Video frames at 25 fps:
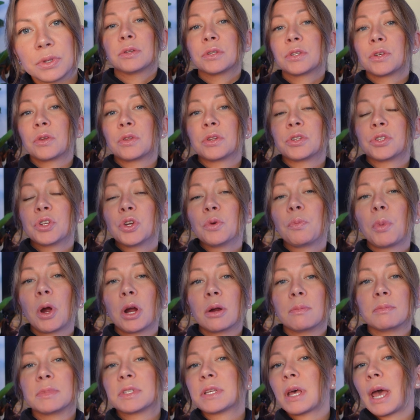So the 2
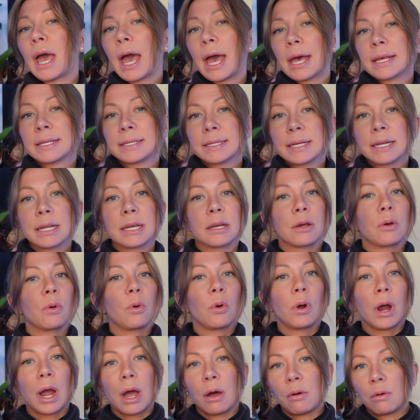perms, acidic
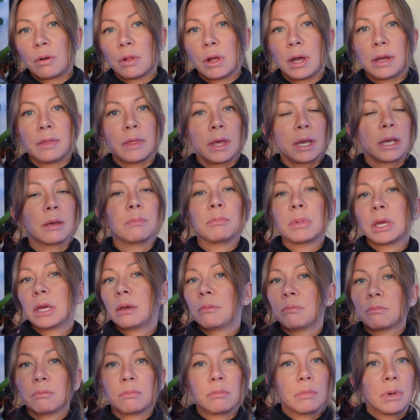or alkaline, they can
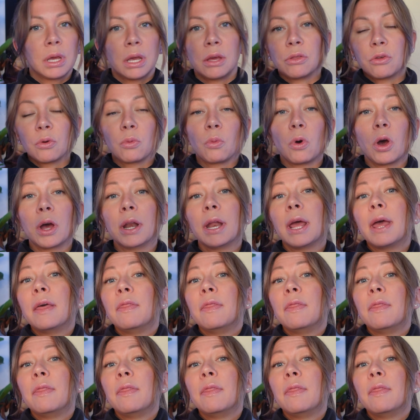be either one.